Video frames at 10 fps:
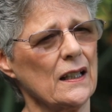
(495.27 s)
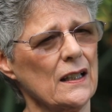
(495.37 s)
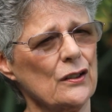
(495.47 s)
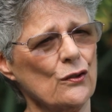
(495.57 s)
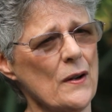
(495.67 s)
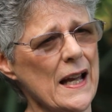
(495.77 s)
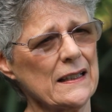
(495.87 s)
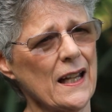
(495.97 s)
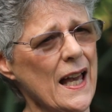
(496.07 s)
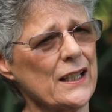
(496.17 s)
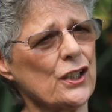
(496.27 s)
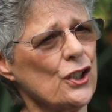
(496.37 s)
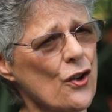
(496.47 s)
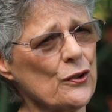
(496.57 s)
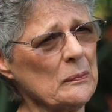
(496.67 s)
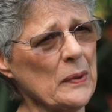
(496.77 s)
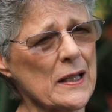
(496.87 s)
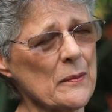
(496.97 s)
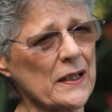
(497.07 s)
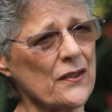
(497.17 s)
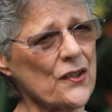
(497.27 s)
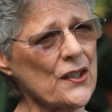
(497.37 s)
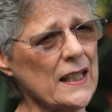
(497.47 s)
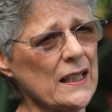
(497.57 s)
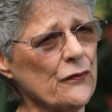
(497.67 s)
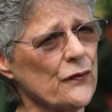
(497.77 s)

Rwanda had a non-permanent seat,